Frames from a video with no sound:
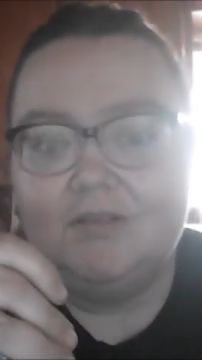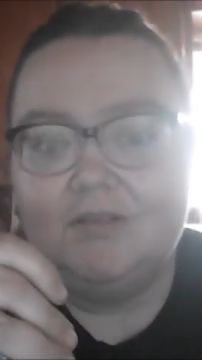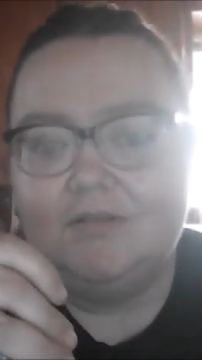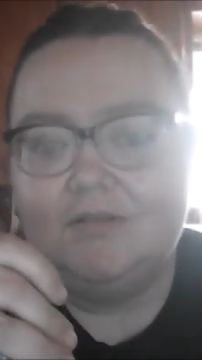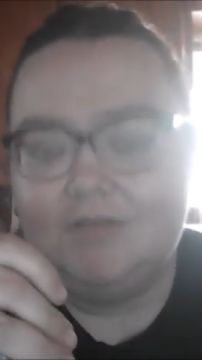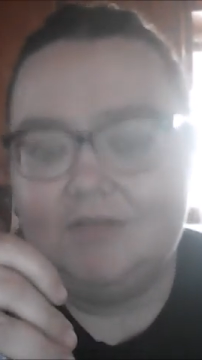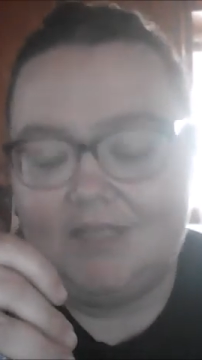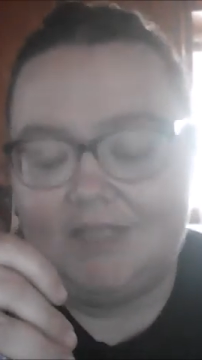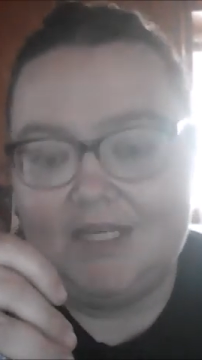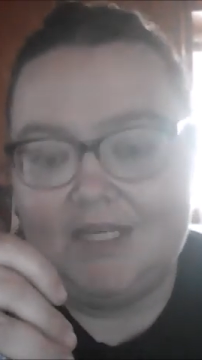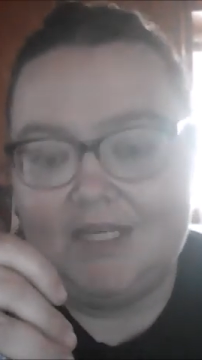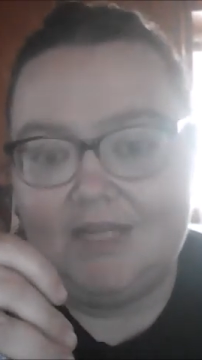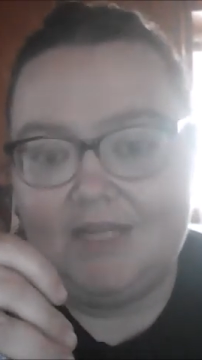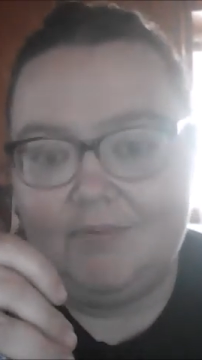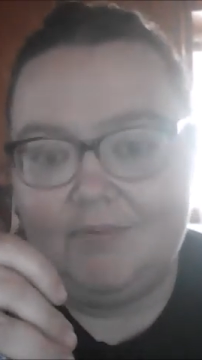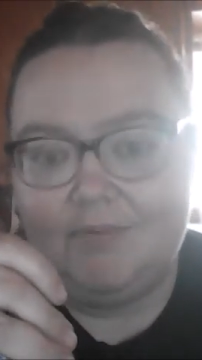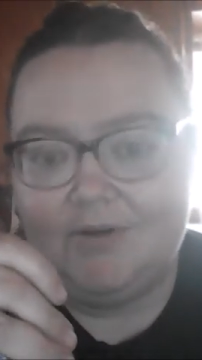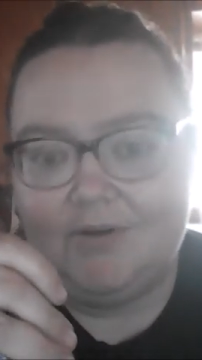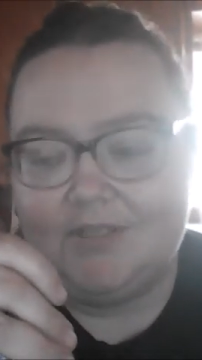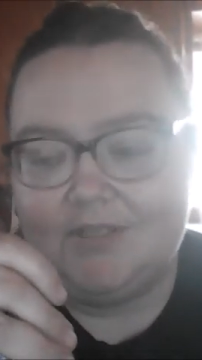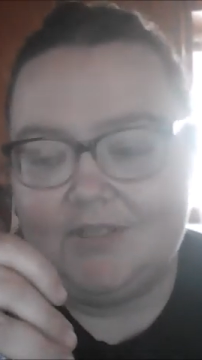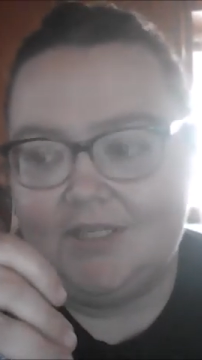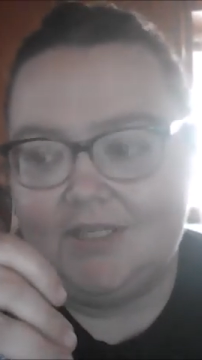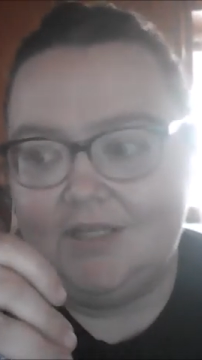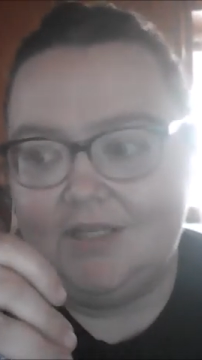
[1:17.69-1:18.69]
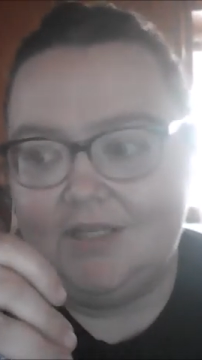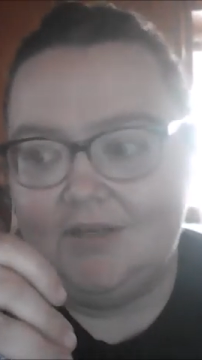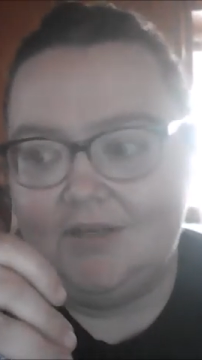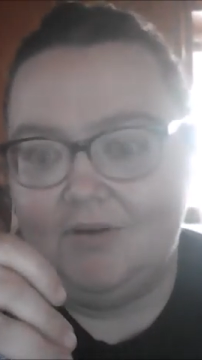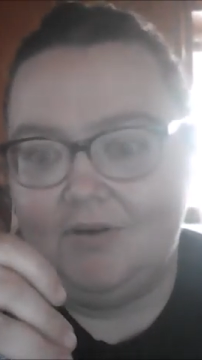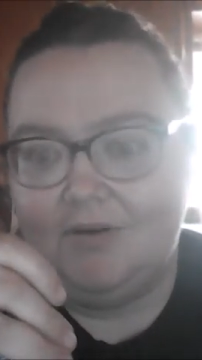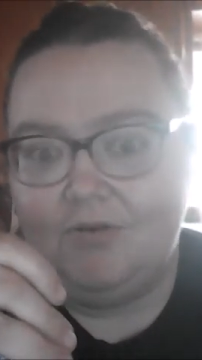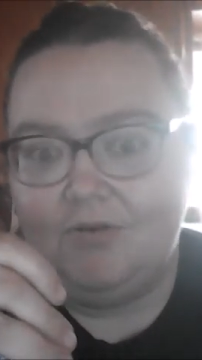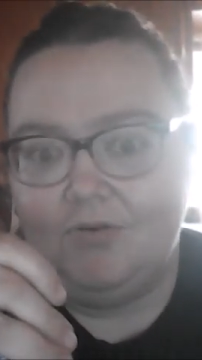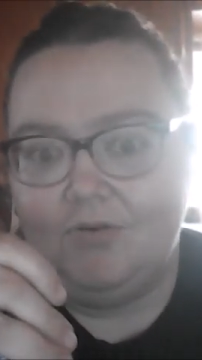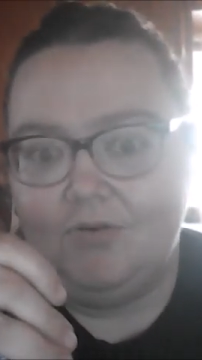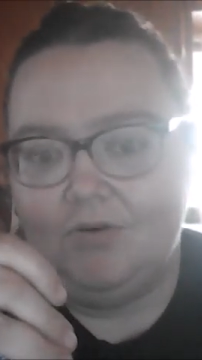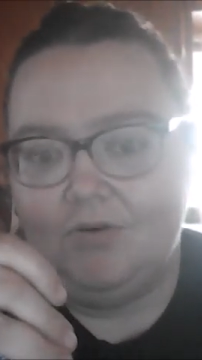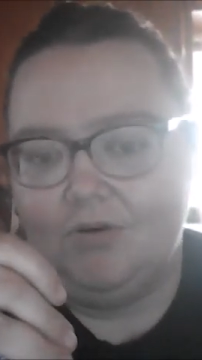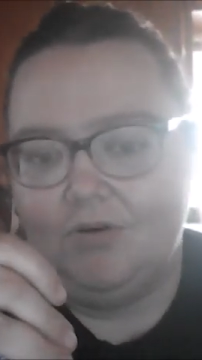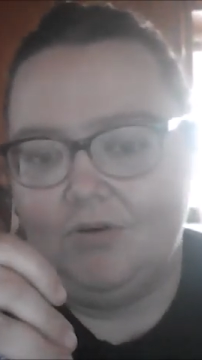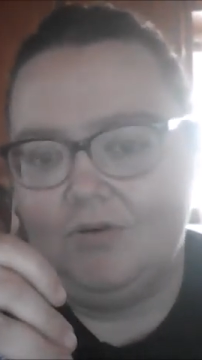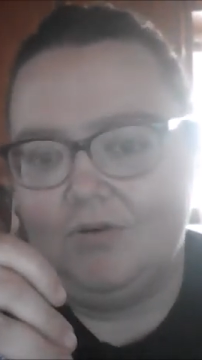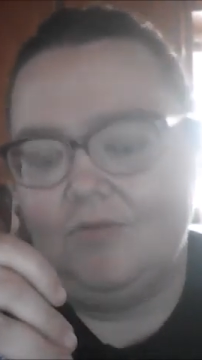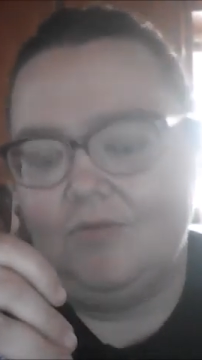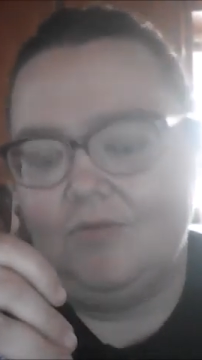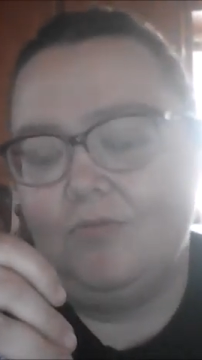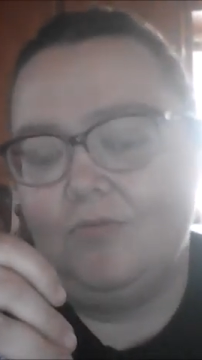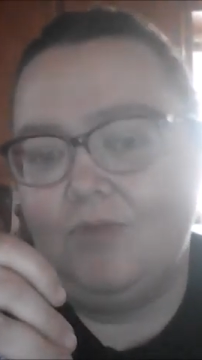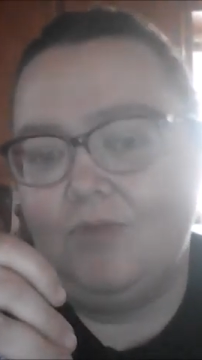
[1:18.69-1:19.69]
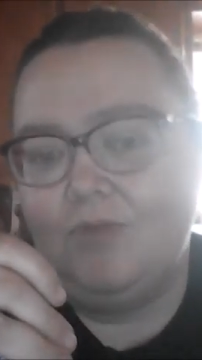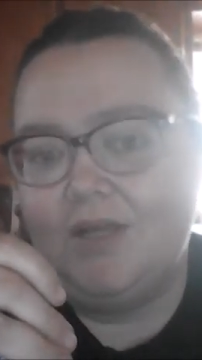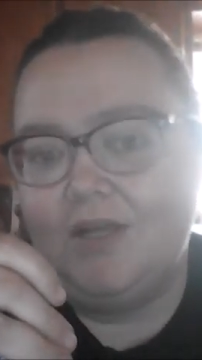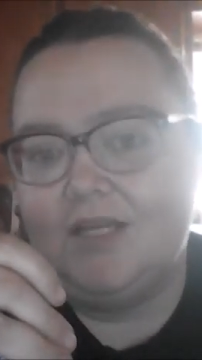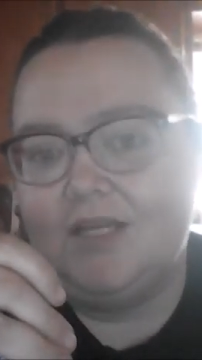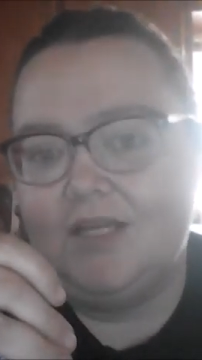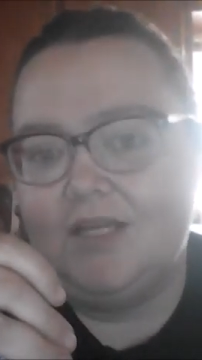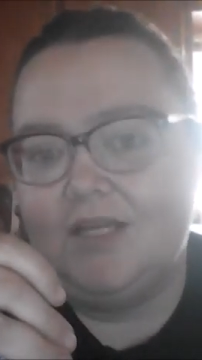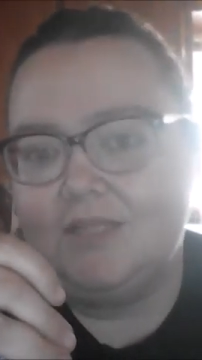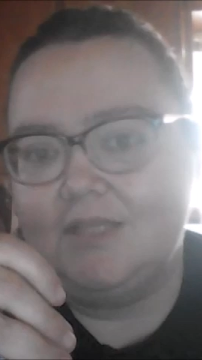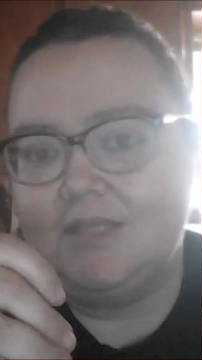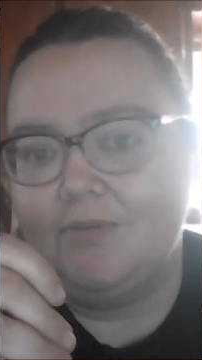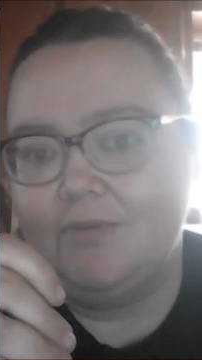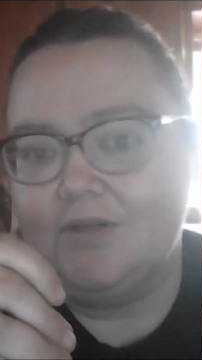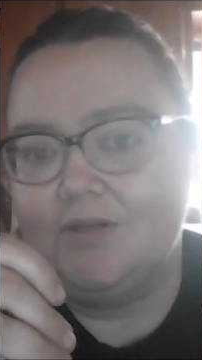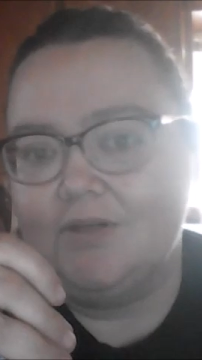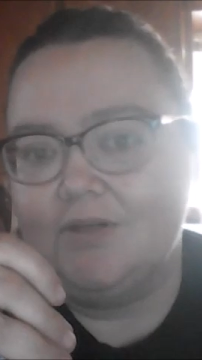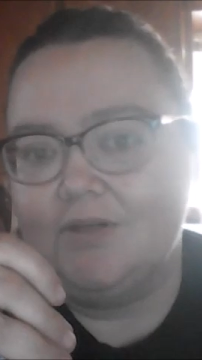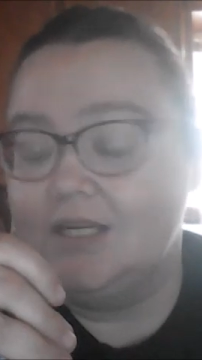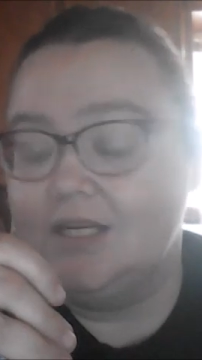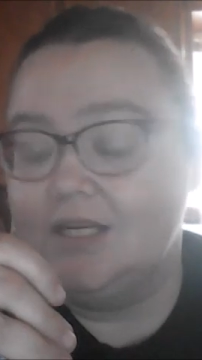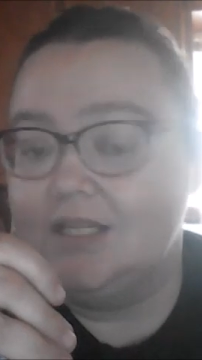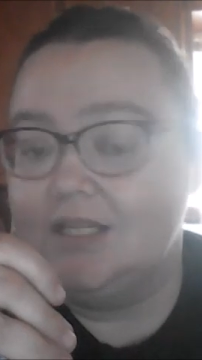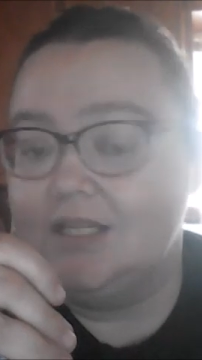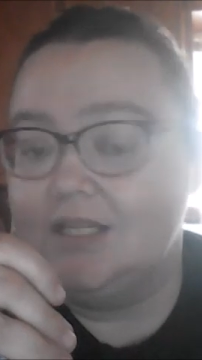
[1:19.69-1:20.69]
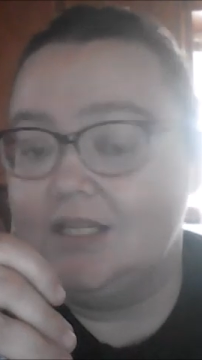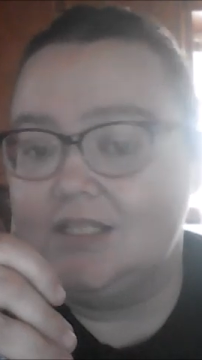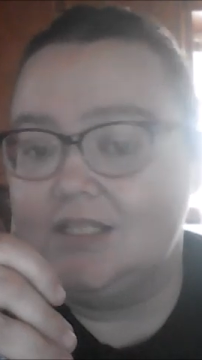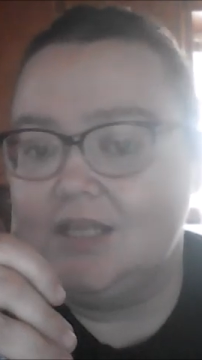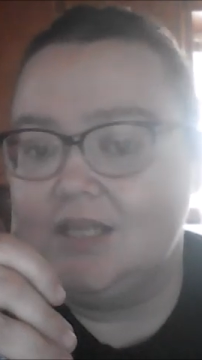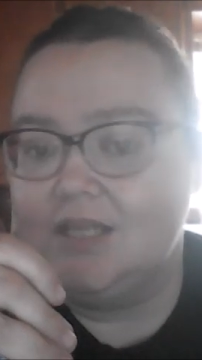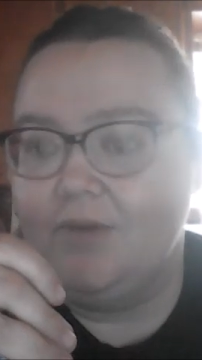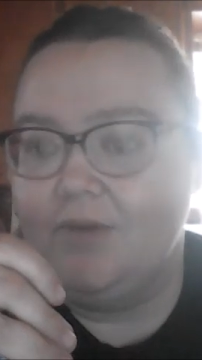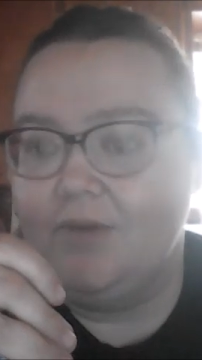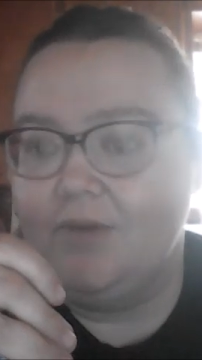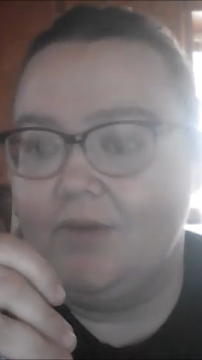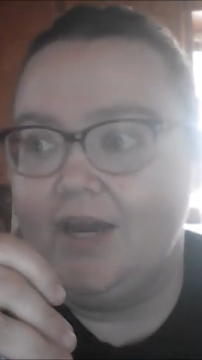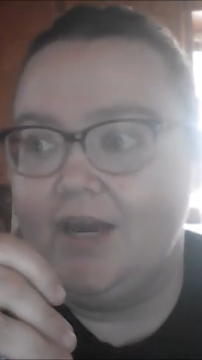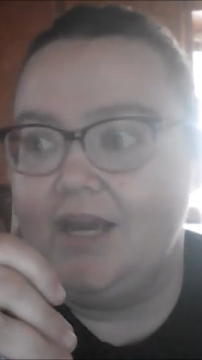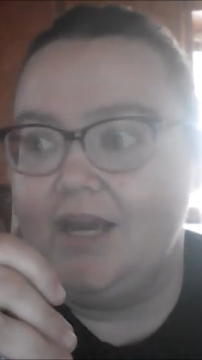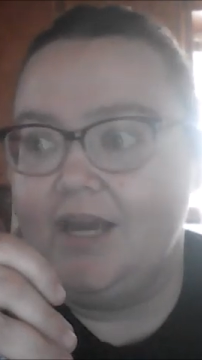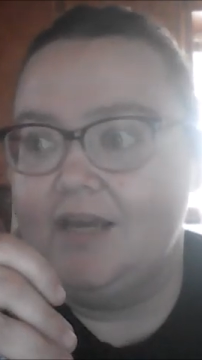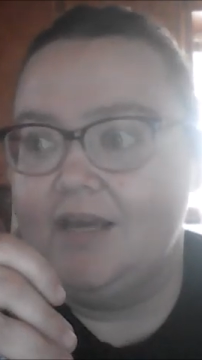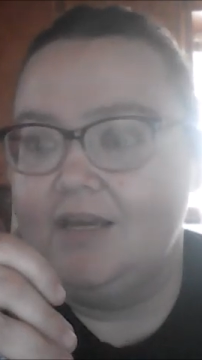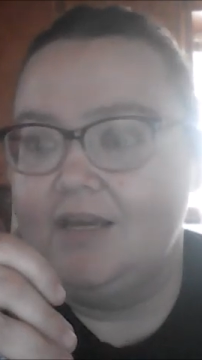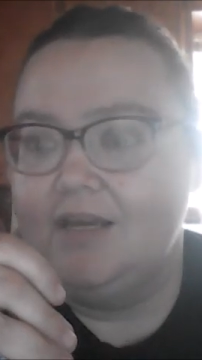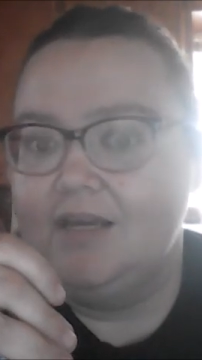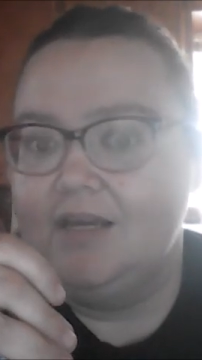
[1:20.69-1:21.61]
see the person or witness the person in some way